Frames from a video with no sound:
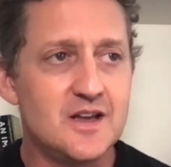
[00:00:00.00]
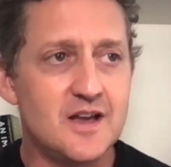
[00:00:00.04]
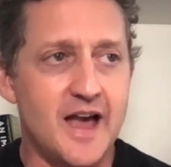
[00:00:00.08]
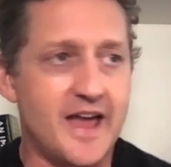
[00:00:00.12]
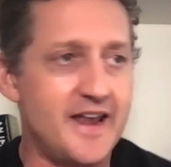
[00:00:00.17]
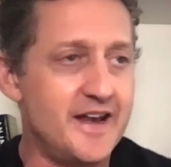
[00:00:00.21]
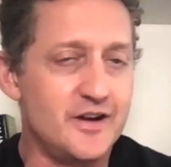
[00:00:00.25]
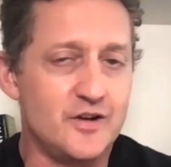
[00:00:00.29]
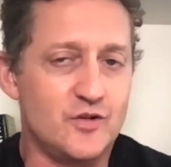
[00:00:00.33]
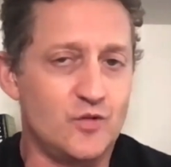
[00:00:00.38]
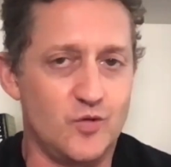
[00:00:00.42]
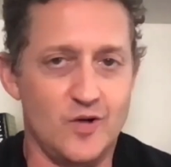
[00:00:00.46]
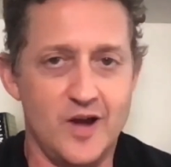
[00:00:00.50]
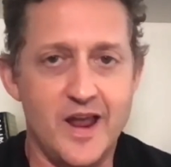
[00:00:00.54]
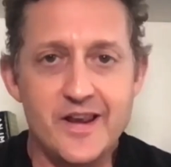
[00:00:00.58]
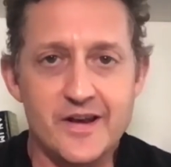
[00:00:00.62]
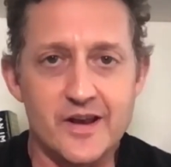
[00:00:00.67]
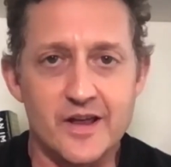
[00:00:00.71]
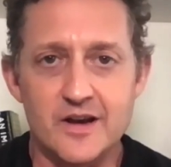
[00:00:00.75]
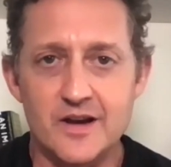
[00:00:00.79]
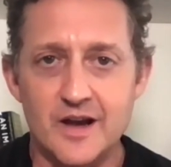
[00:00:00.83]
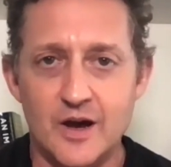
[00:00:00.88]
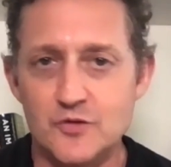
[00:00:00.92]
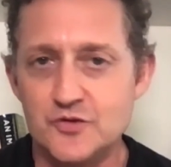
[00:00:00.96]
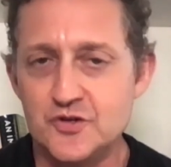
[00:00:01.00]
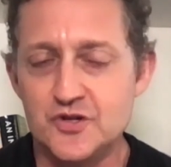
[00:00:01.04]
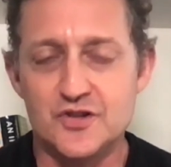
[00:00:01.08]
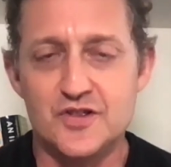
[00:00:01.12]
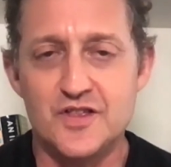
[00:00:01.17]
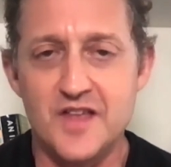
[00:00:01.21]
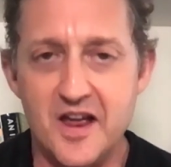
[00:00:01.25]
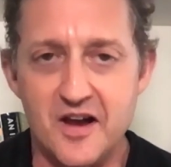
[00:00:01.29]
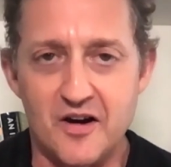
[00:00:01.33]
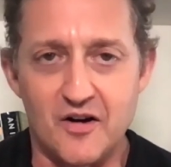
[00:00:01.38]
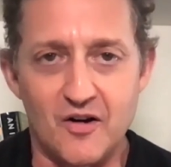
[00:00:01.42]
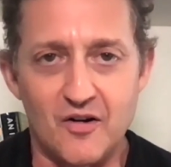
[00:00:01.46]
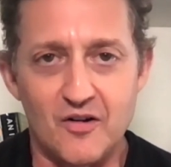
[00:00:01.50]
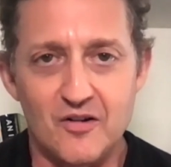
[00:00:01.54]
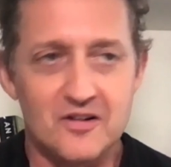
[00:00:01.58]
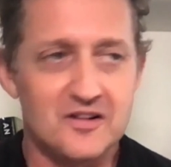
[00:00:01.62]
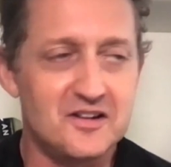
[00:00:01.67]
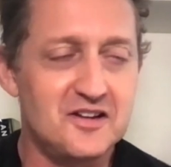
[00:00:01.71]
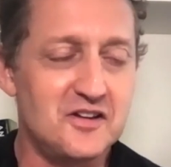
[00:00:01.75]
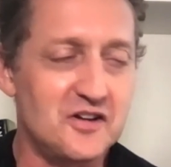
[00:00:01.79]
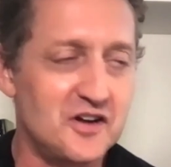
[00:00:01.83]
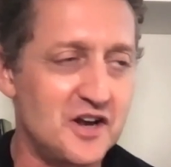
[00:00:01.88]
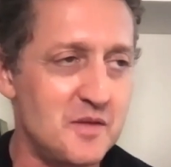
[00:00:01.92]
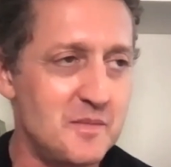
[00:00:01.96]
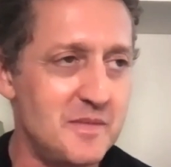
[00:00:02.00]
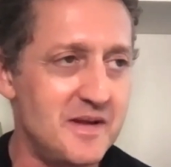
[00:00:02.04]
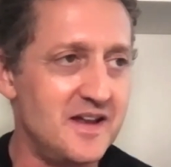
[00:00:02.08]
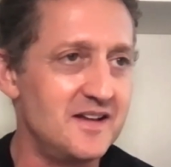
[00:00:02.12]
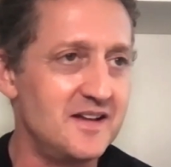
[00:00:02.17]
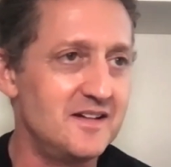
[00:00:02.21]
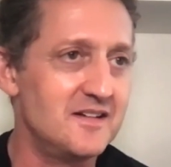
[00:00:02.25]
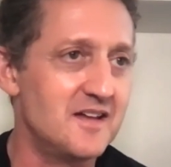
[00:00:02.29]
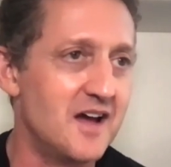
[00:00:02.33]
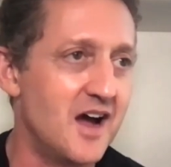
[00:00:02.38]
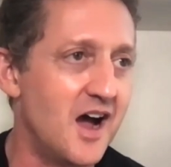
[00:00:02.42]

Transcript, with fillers: I didn't mm-hmm. create it. I was just there. You know what I mean?